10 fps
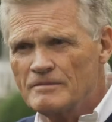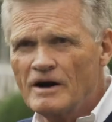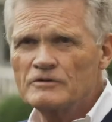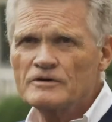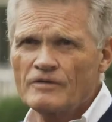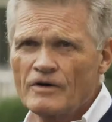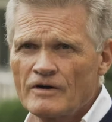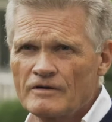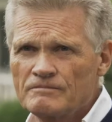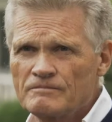out of
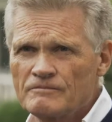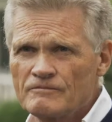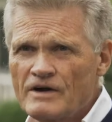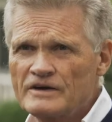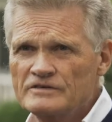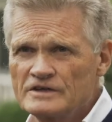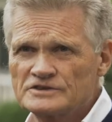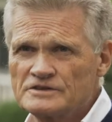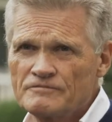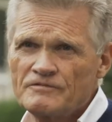our
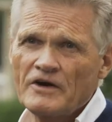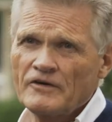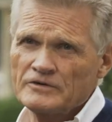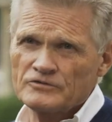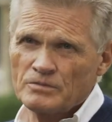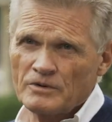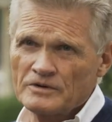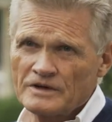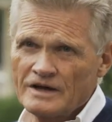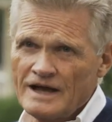recognition that variants were
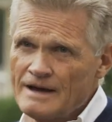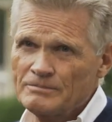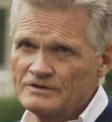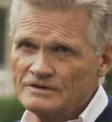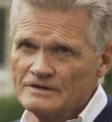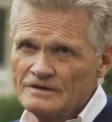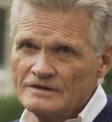going to happen.